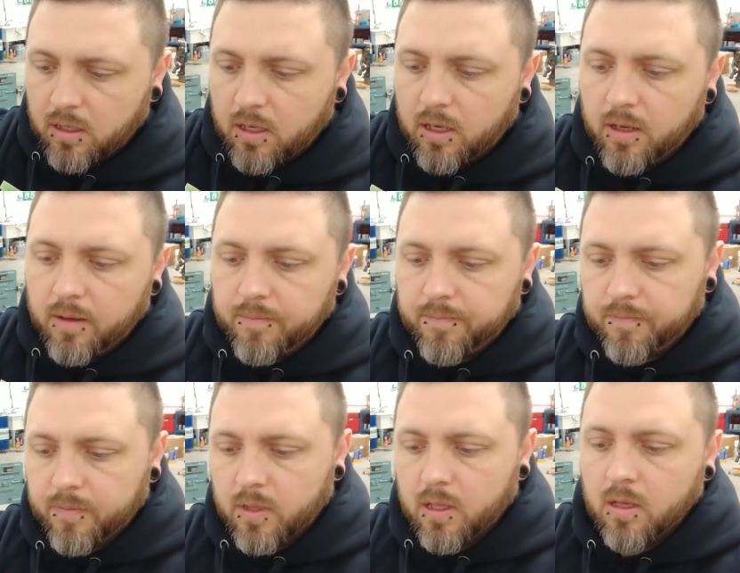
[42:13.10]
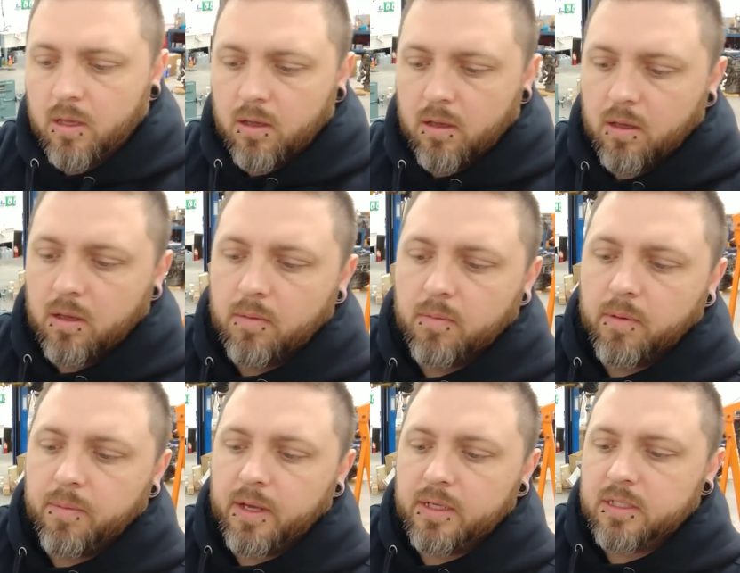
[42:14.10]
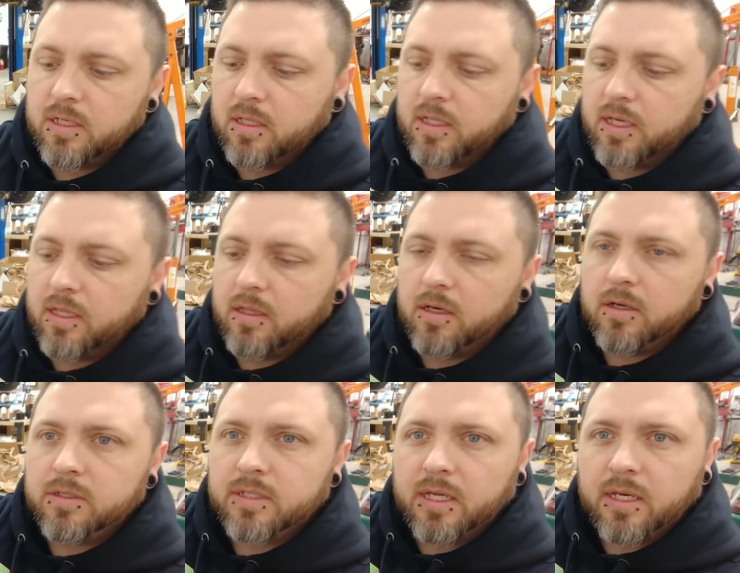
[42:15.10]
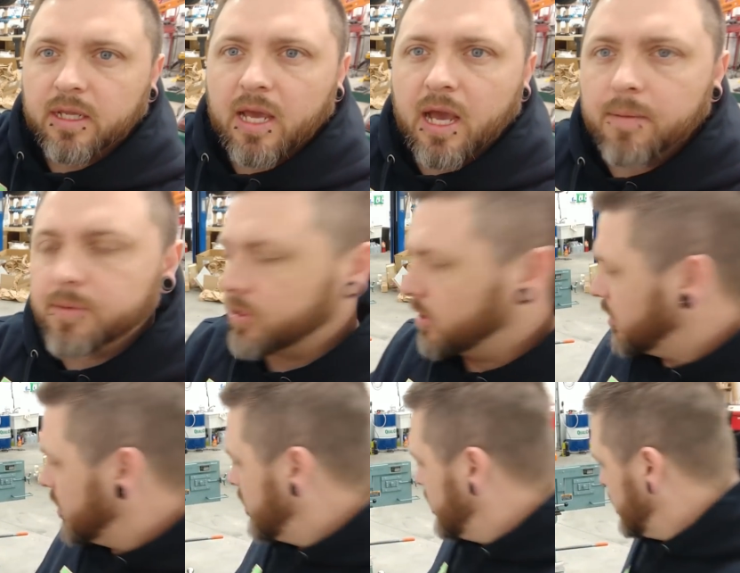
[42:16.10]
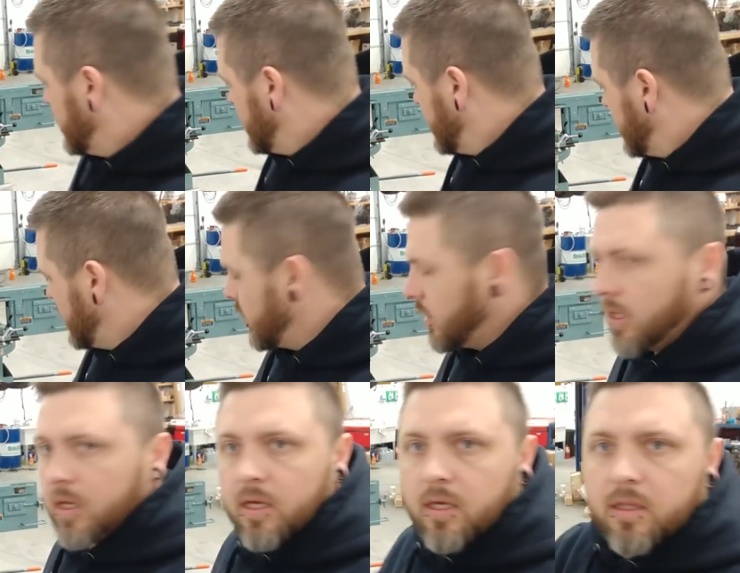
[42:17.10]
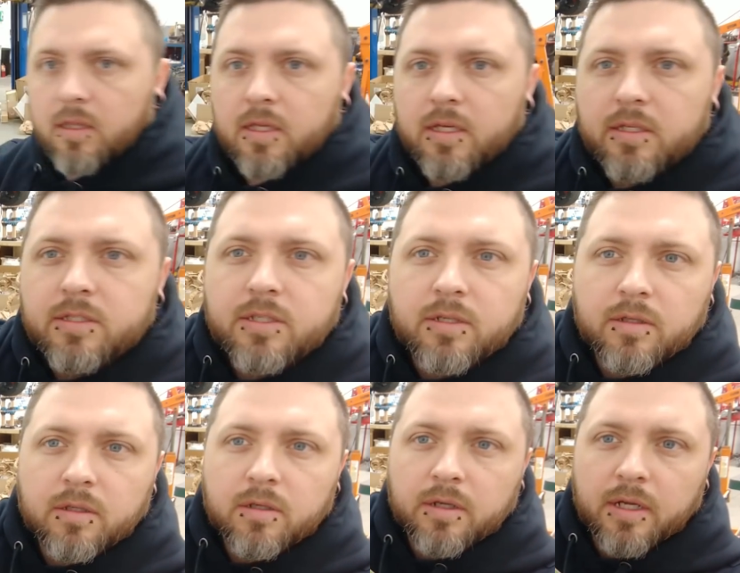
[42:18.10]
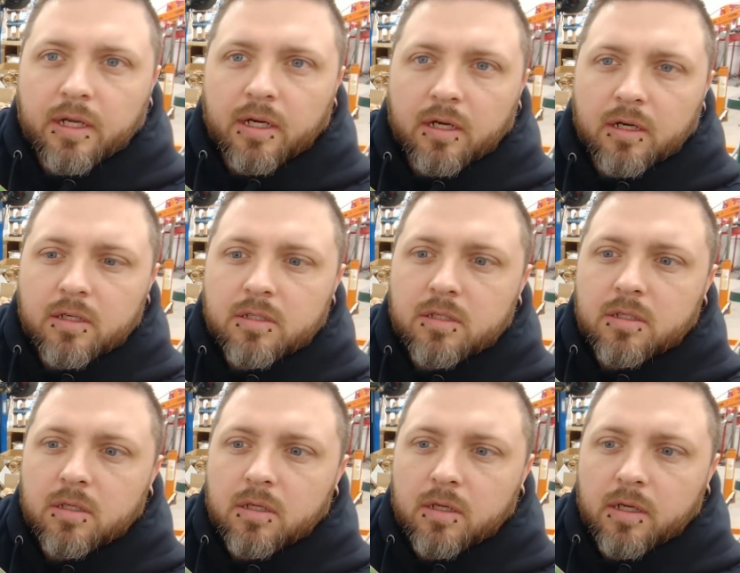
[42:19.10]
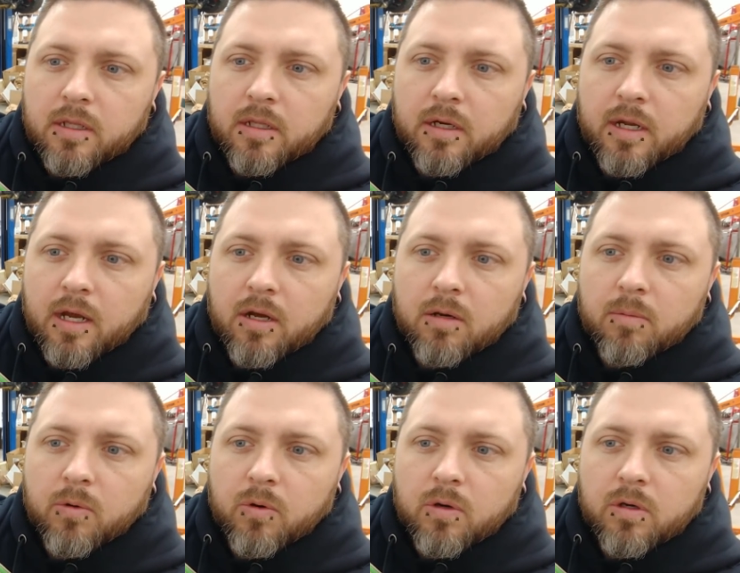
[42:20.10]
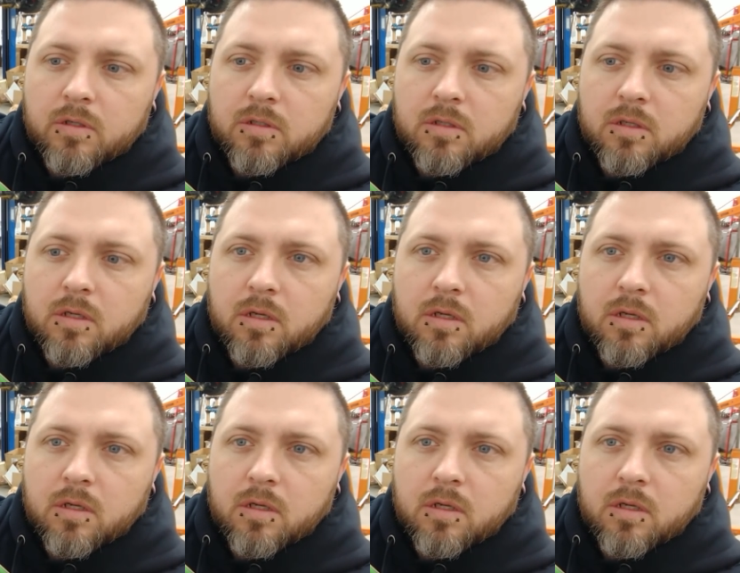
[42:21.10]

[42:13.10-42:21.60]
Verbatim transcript: Um, but basically those get captured in these two little gears in their counter bores